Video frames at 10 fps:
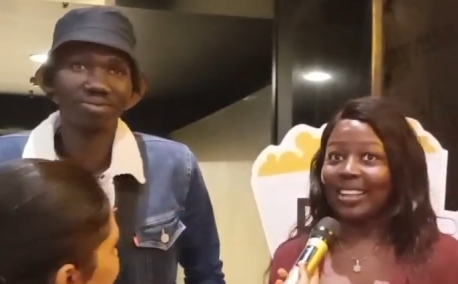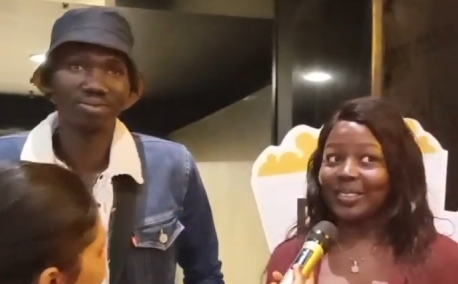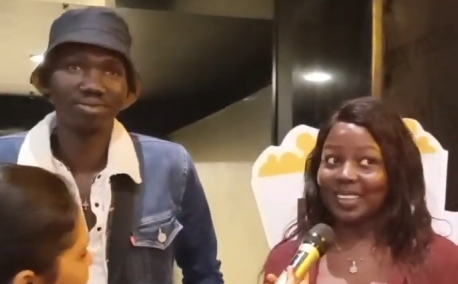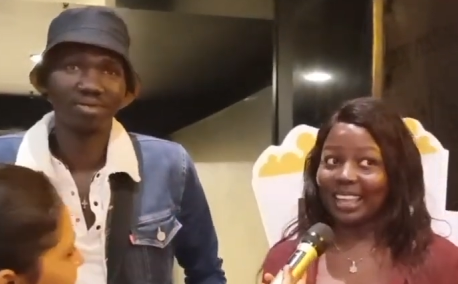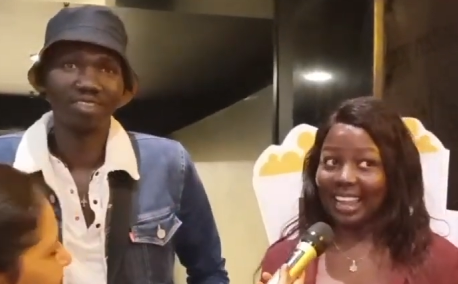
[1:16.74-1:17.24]
Speaker 1: like
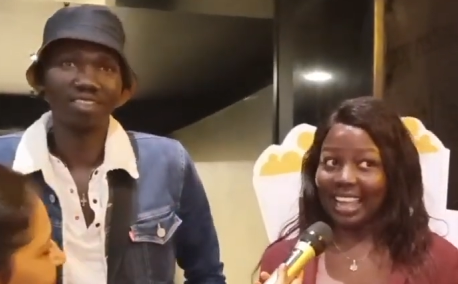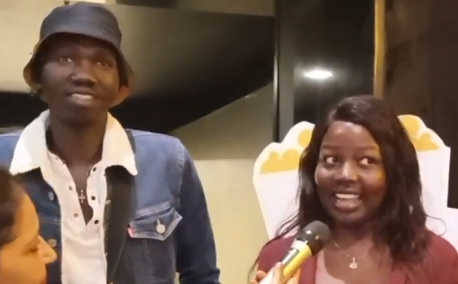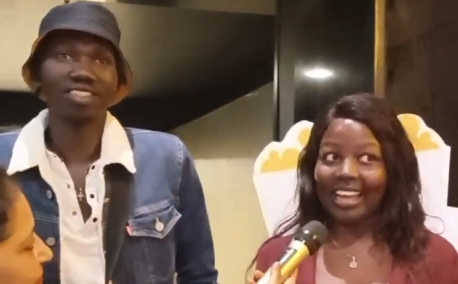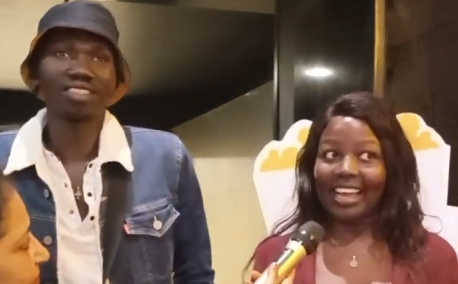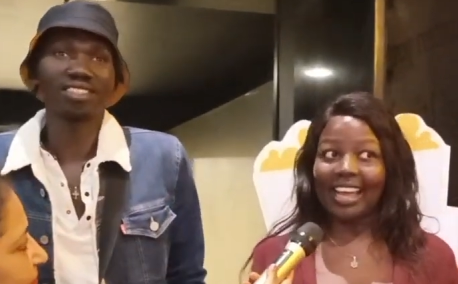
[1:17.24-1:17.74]
to say,
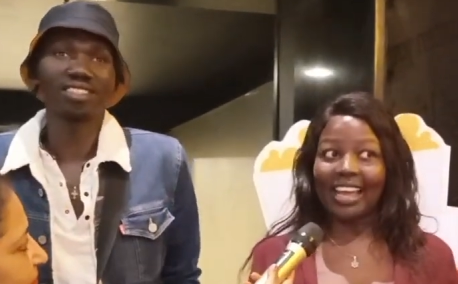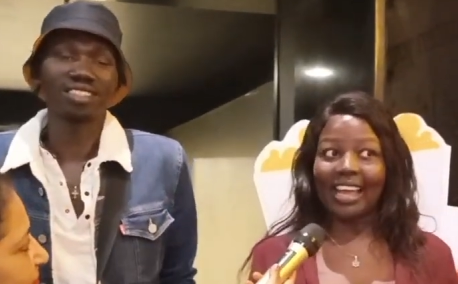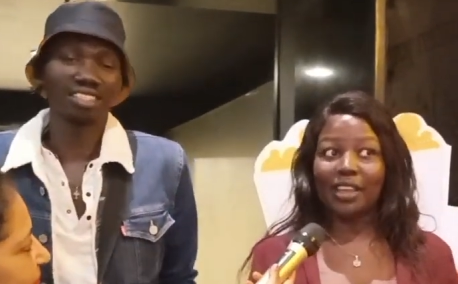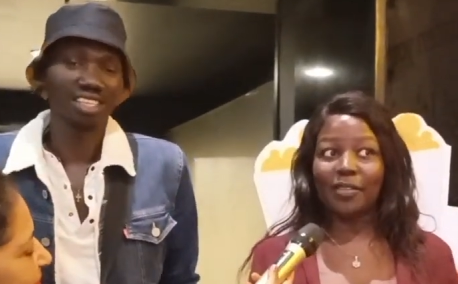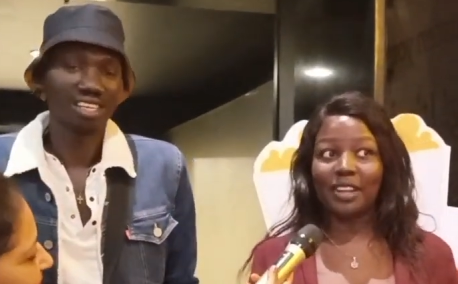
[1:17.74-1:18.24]
like,
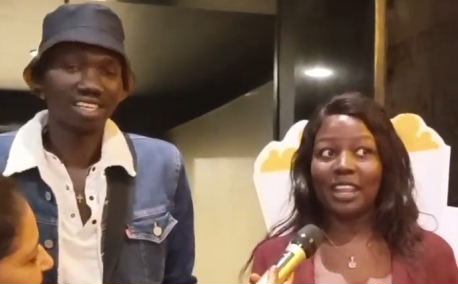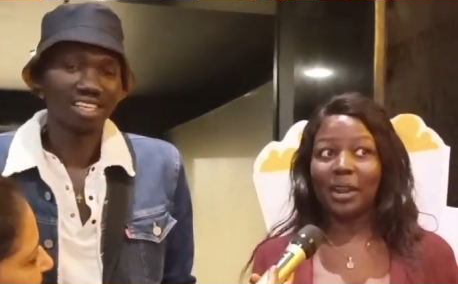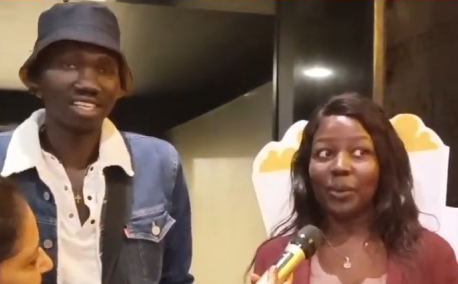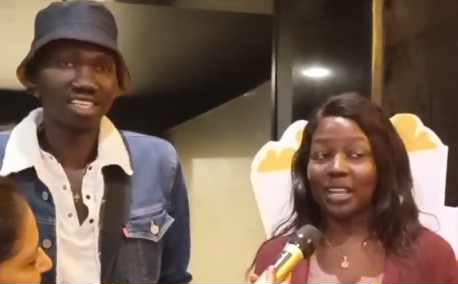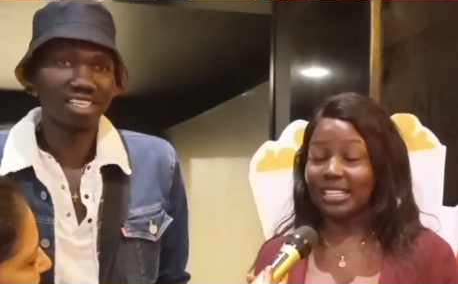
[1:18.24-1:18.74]
if you
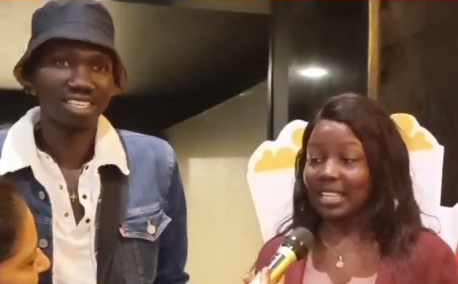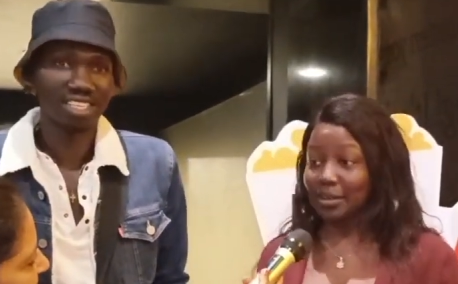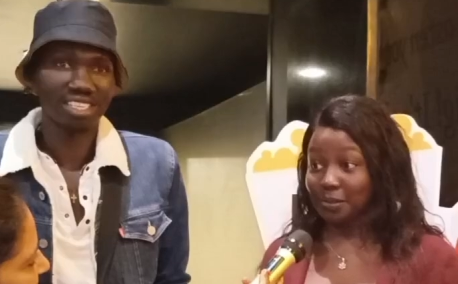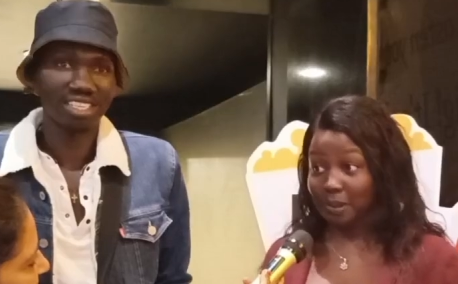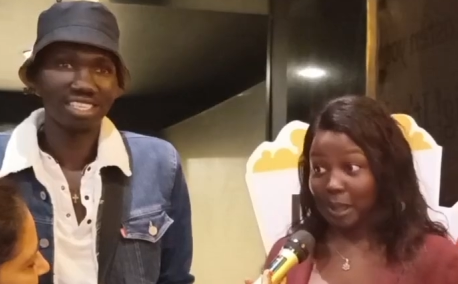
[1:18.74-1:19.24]
didn't watch
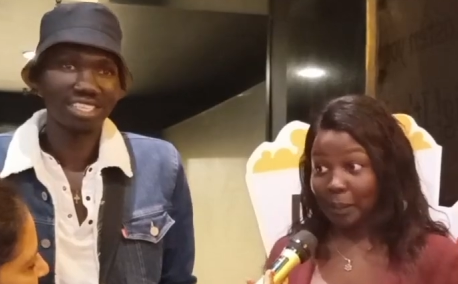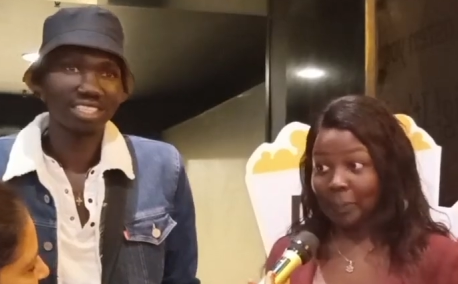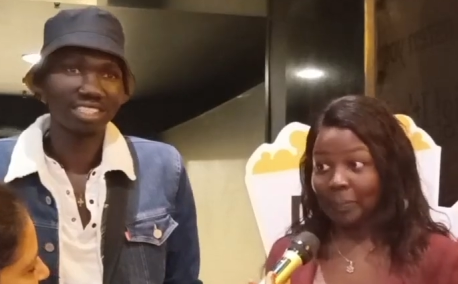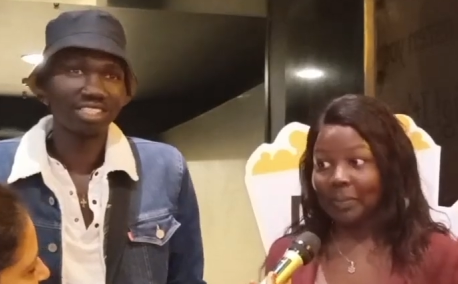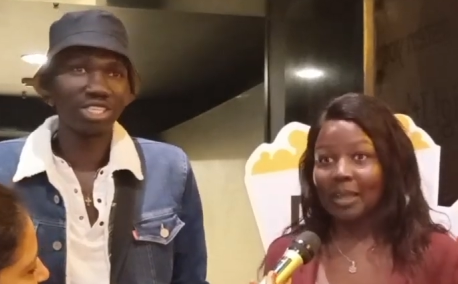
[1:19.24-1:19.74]
the
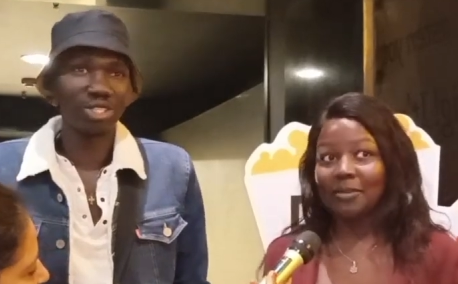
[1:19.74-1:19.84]
film,